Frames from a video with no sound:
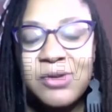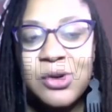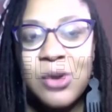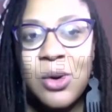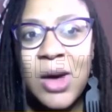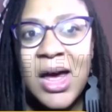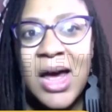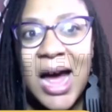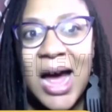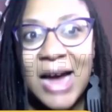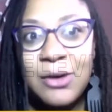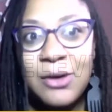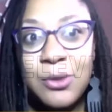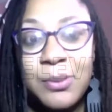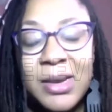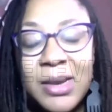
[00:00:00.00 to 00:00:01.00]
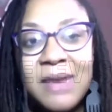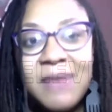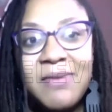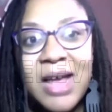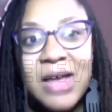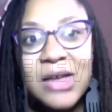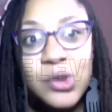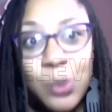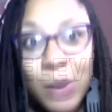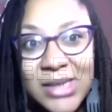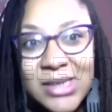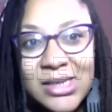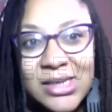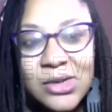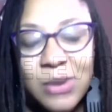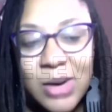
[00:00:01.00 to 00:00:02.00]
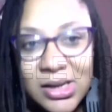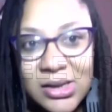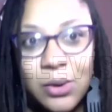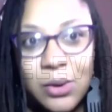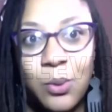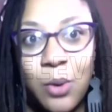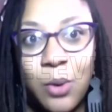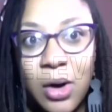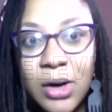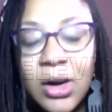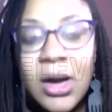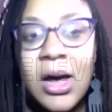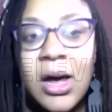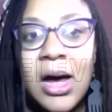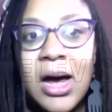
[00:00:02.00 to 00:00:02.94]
So I do believe that 2021,